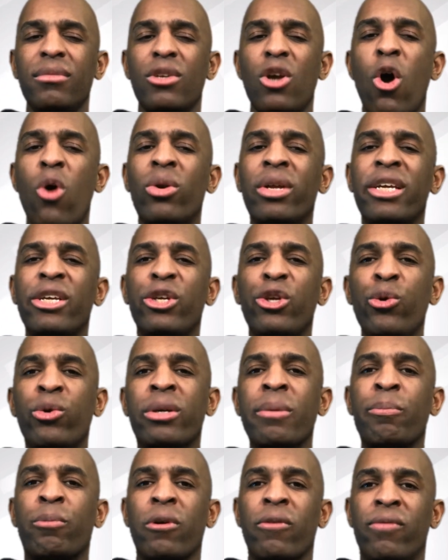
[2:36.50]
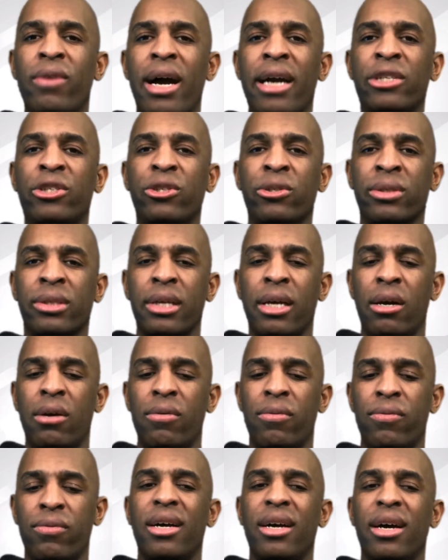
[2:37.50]
only you can provide yourself
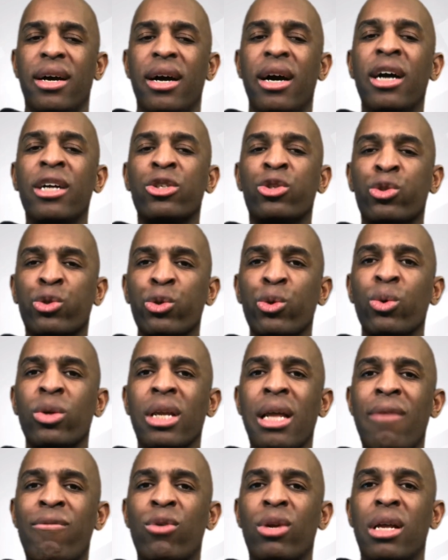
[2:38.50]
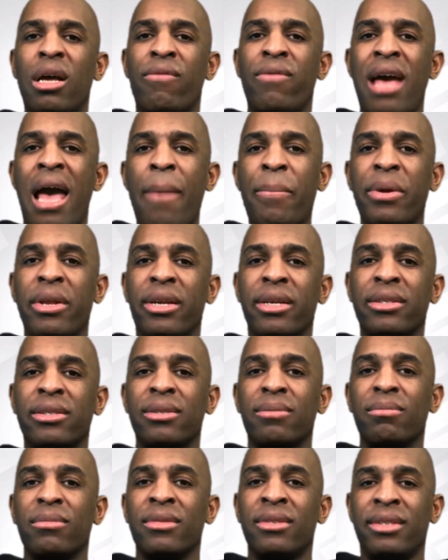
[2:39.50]
a true level of happiness.
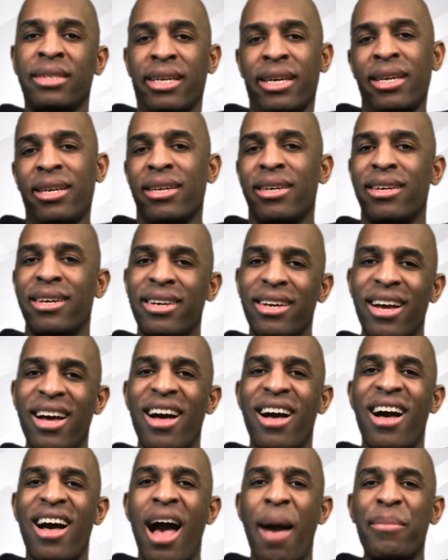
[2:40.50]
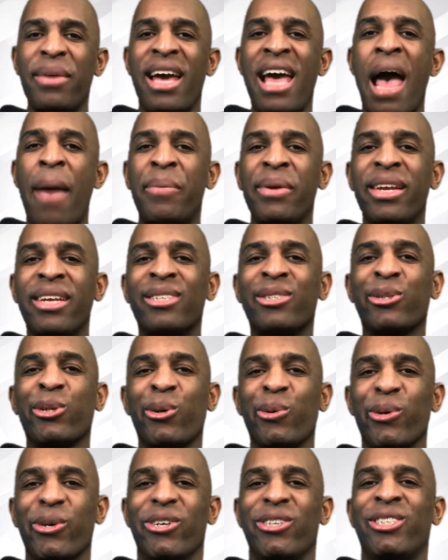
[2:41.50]
See, I'm a happiness
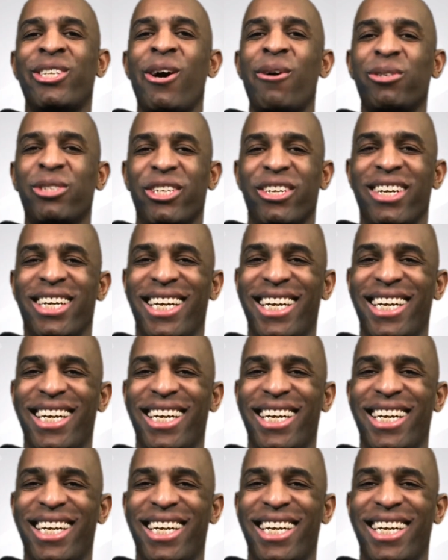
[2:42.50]
guru. Told you.